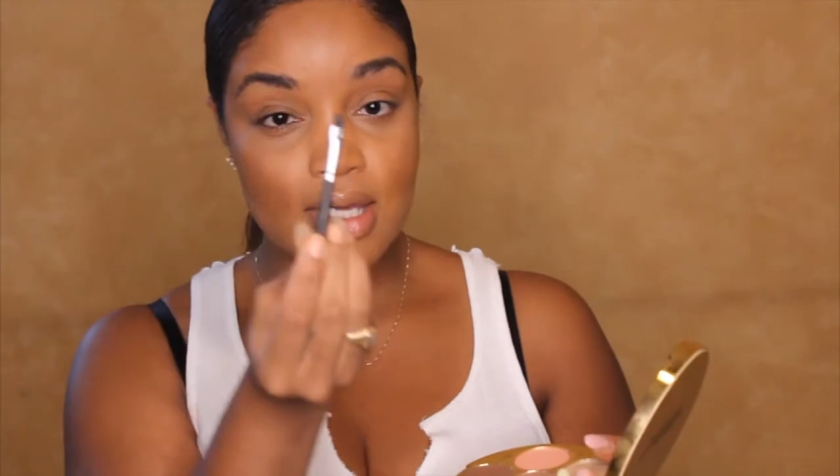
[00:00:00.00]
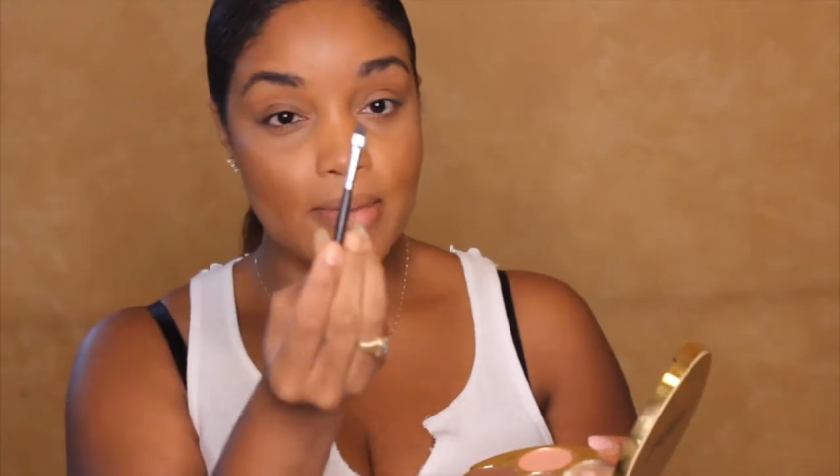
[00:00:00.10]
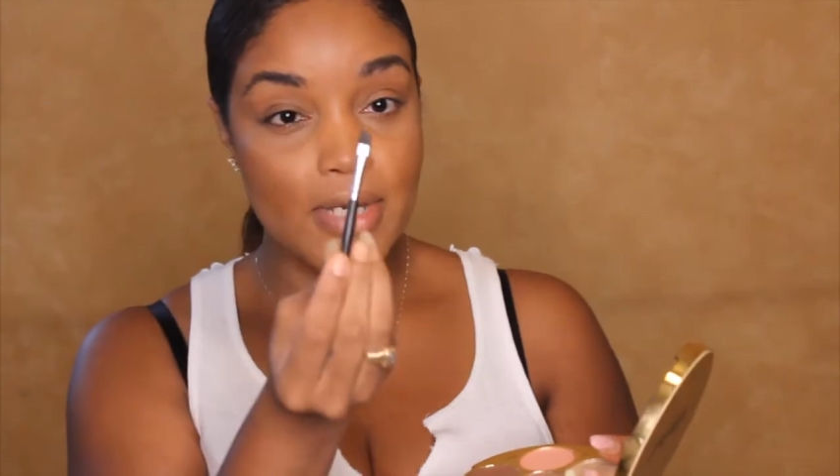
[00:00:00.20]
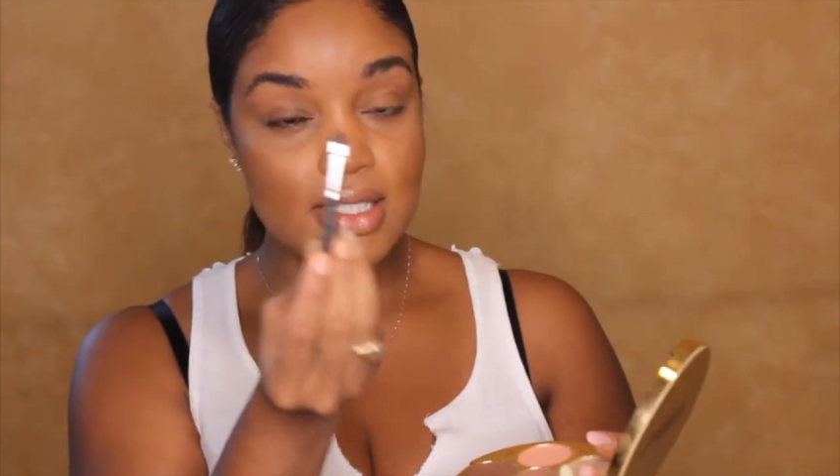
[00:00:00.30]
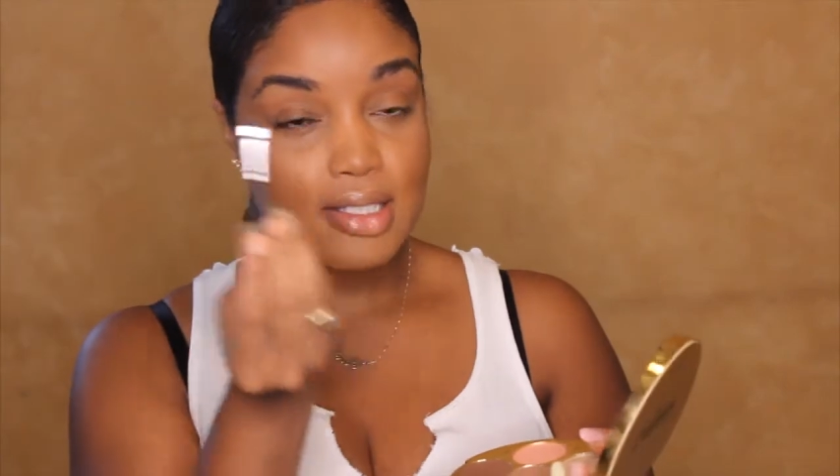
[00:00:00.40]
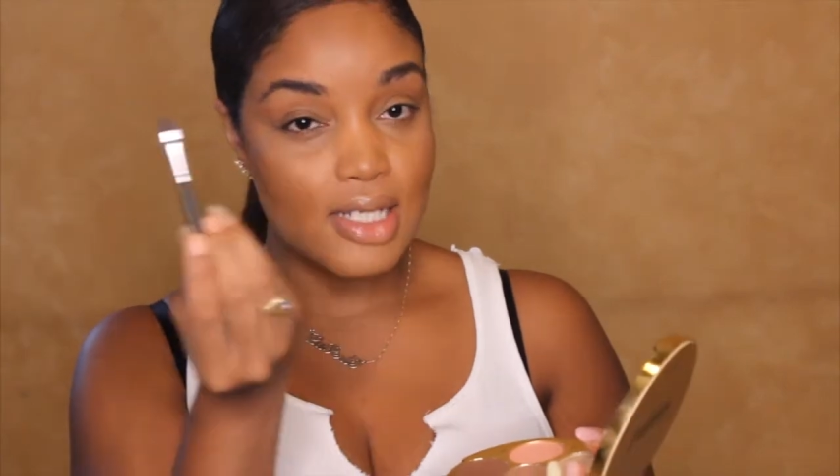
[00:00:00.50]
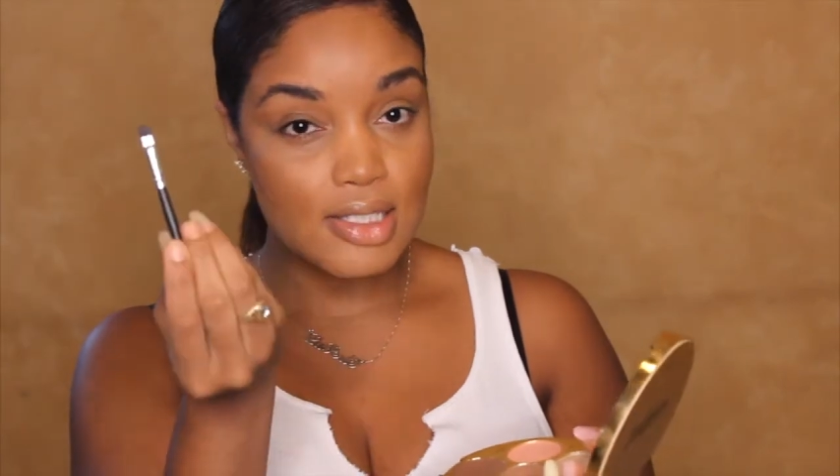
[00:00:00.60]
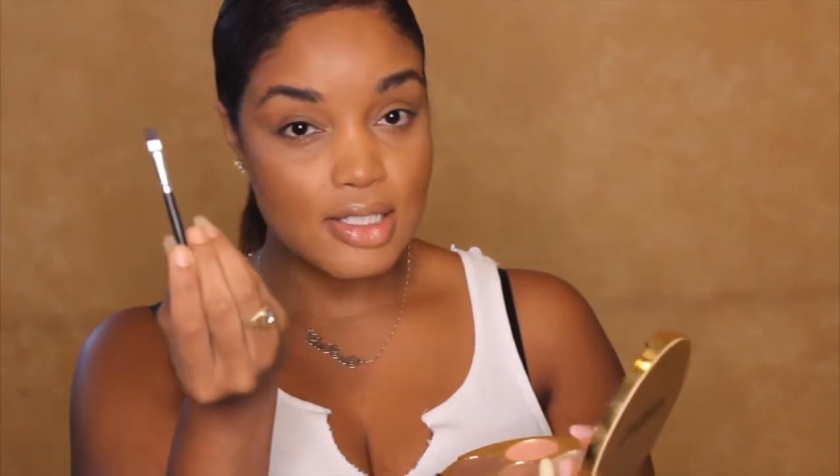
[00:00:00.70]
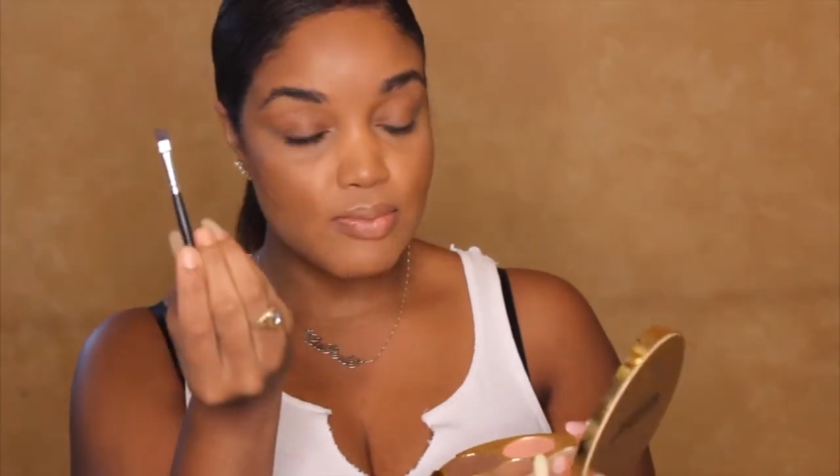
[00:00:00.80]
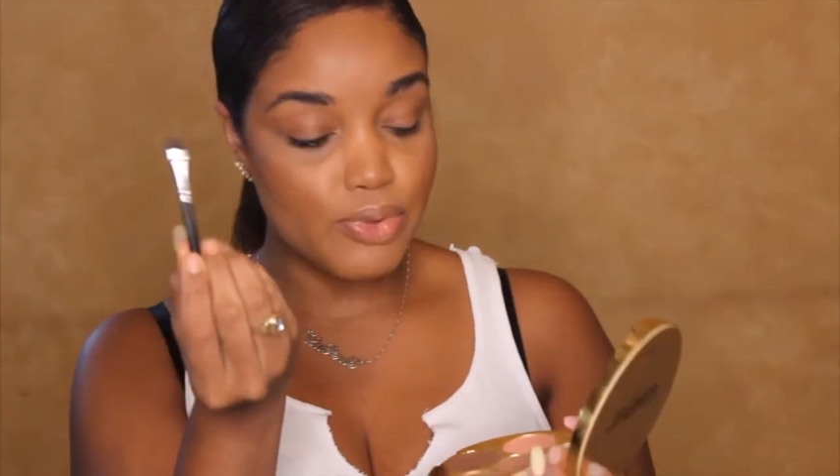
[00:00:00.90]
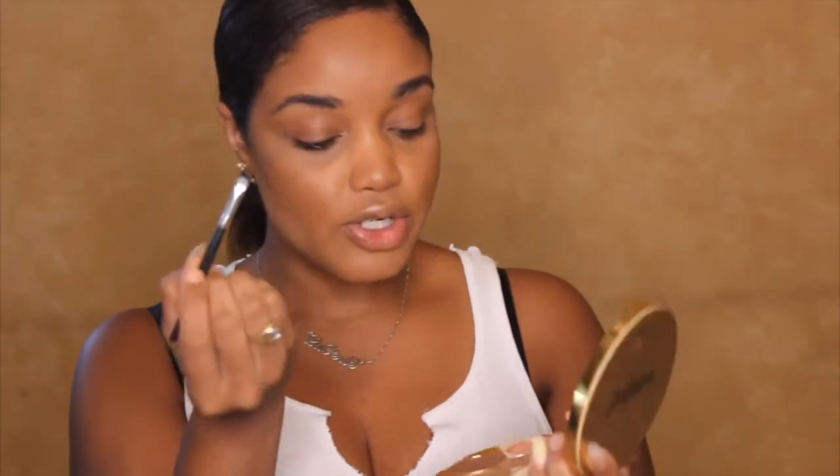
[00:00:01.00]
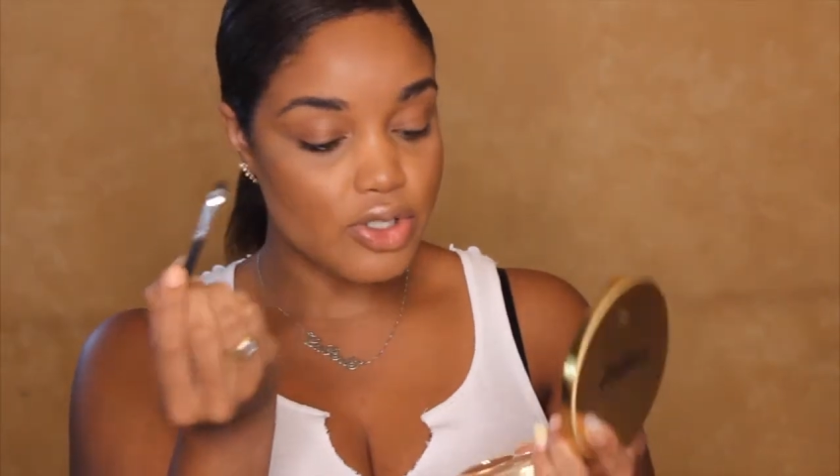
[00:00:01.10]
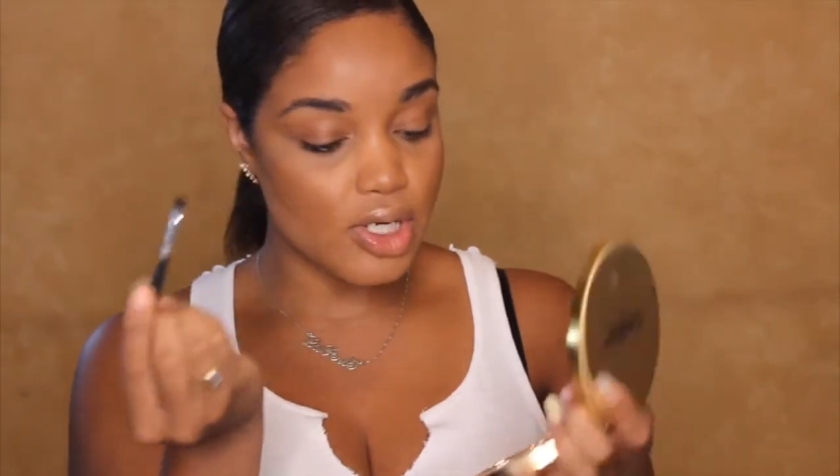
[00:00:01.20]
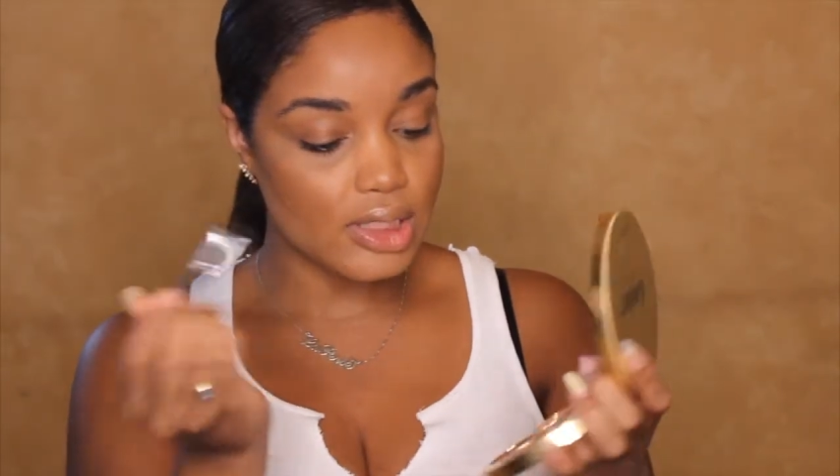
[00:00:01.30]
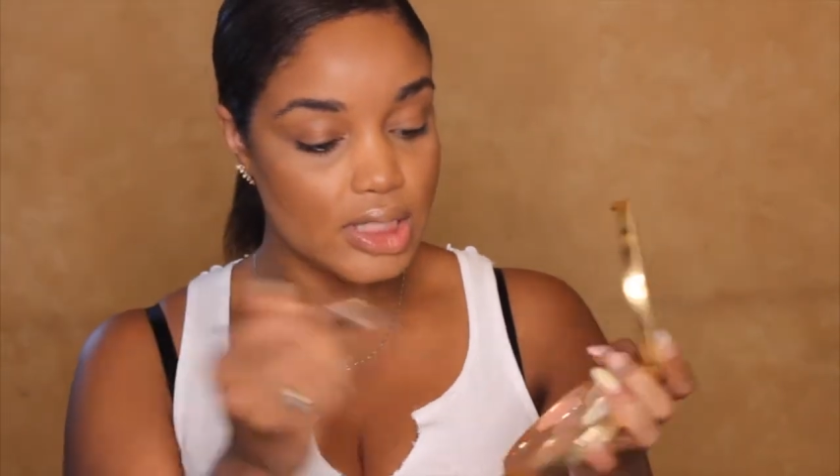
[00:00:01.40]
got my slanted
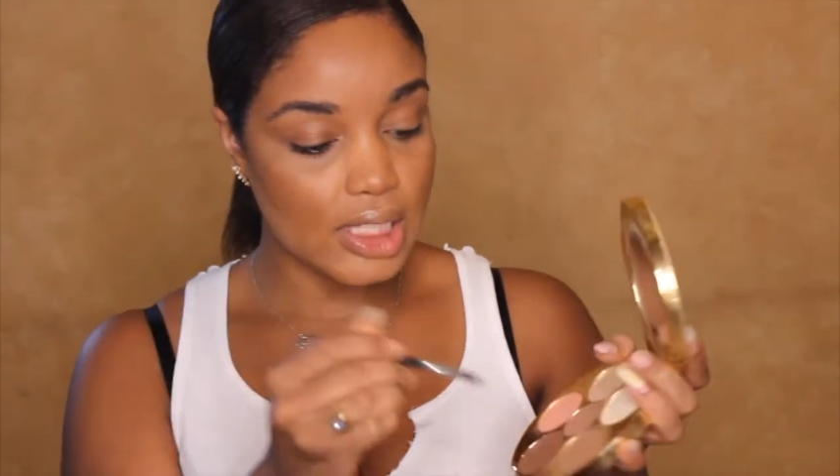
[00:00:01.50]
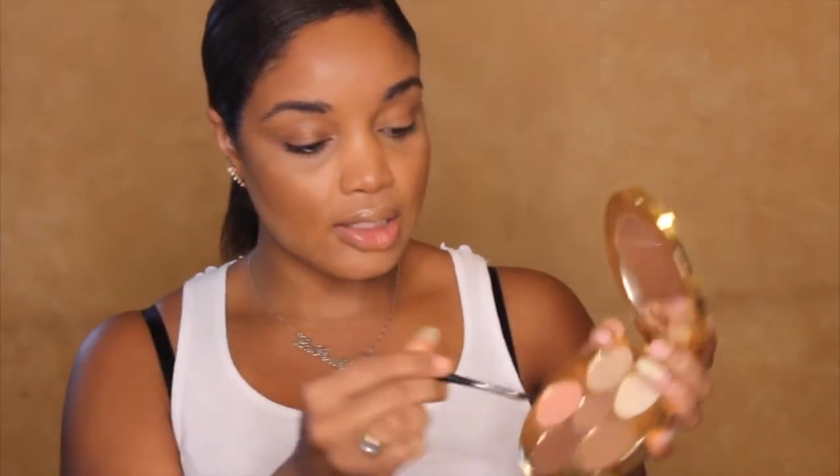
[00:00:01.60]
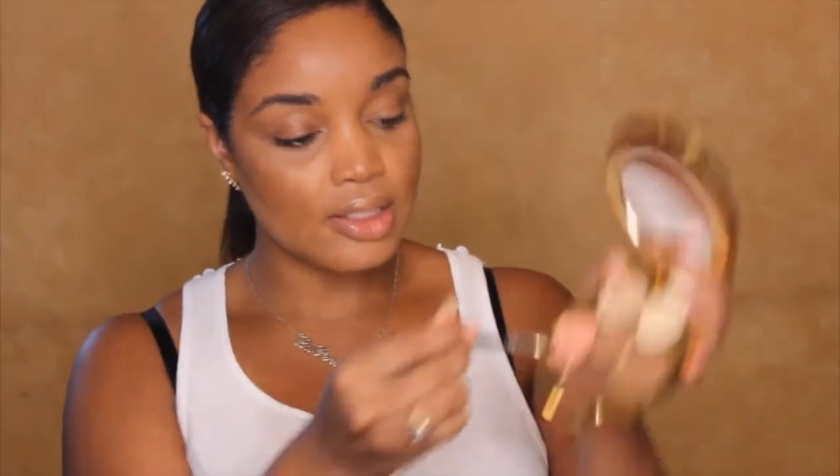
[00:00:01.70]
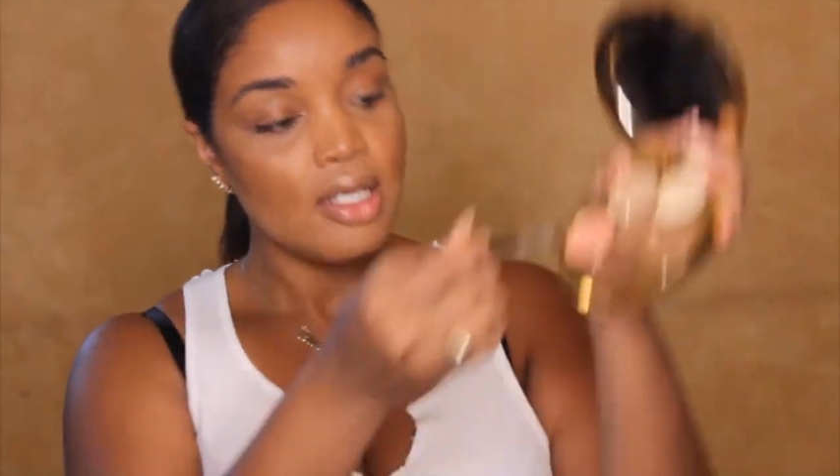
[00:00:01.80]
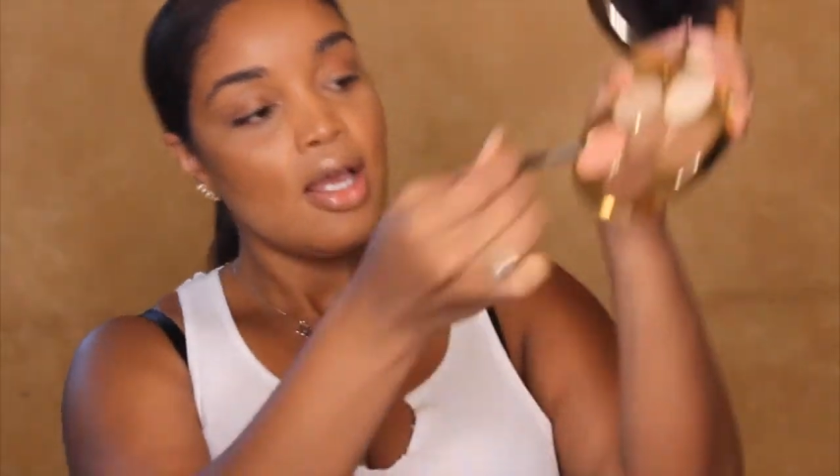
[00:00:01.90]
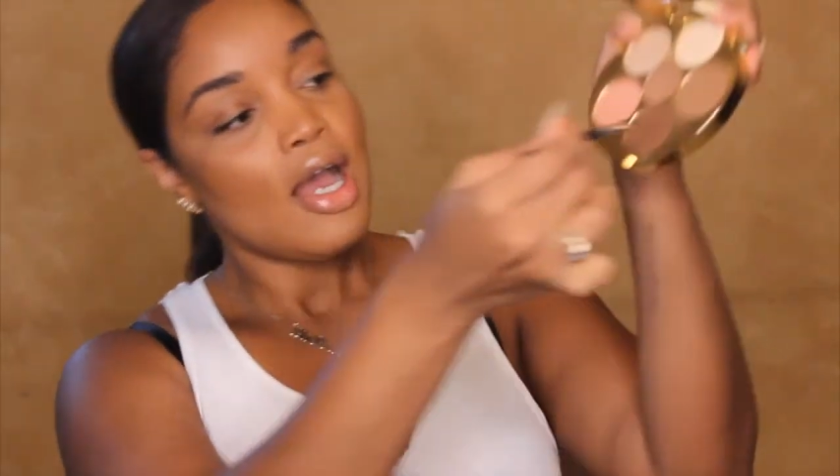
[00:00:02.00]
brush on deck.